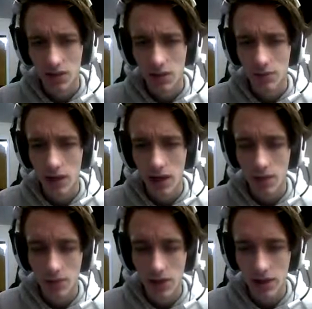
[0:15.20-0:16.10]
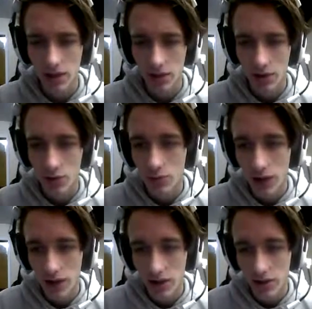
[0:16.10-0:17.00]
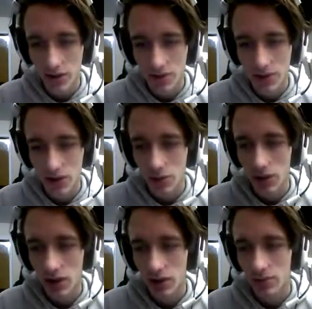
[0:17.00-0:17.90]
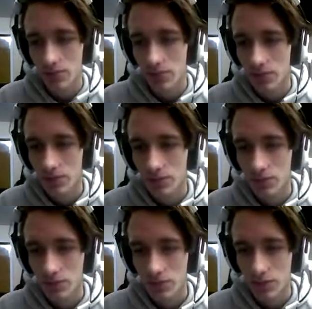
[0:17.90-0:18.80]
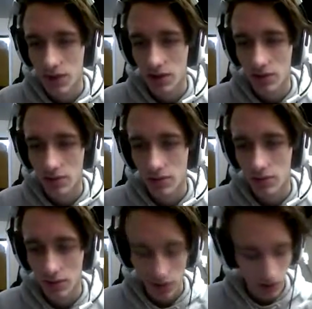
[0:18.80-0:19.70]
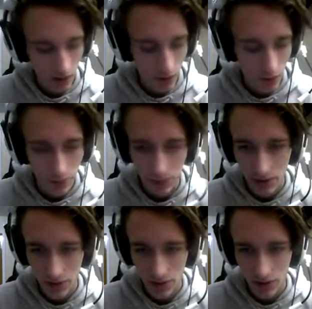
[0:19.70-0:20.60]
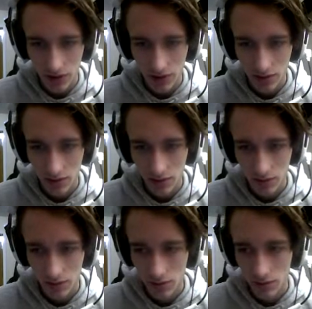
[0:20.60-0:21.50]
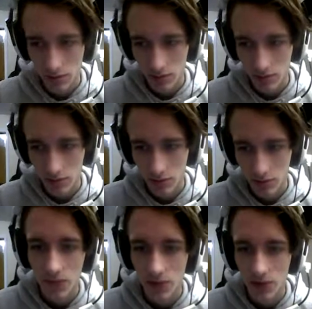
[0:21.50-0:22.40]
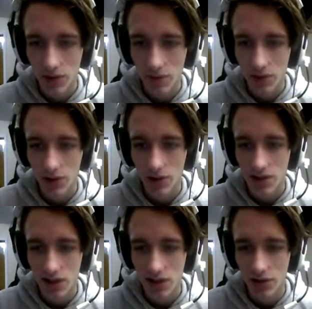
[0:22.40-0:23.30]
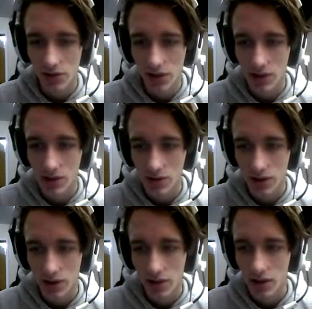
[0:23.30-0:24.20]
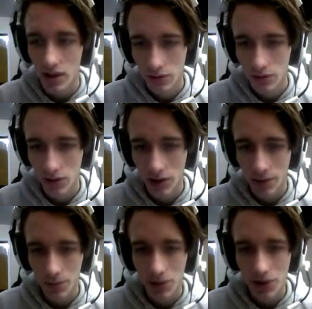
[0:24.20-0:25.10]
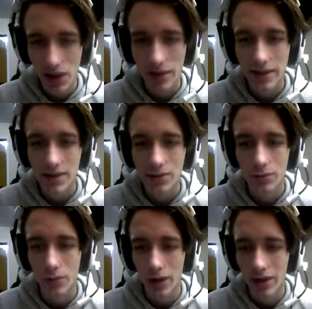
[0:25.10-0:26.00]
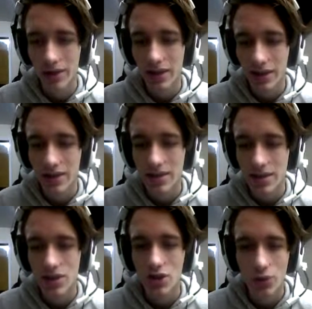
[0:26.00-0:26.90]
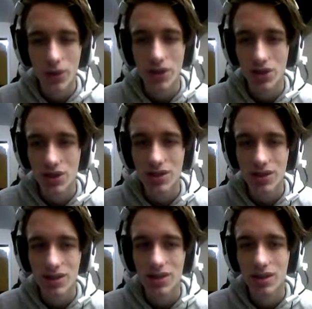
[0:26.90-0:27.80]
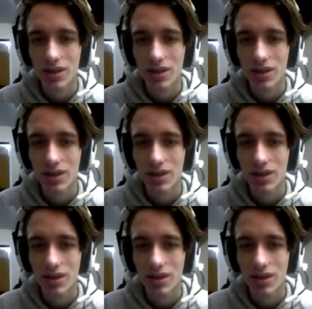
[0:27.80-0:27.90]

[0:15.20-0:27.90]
Alright, I'm ready. Are you ready? Let's pick you up. Yeah. Okay, how do you open up a door again? Okay, probably because I got to do this, right? Well, I'm one that likes to run in these situations.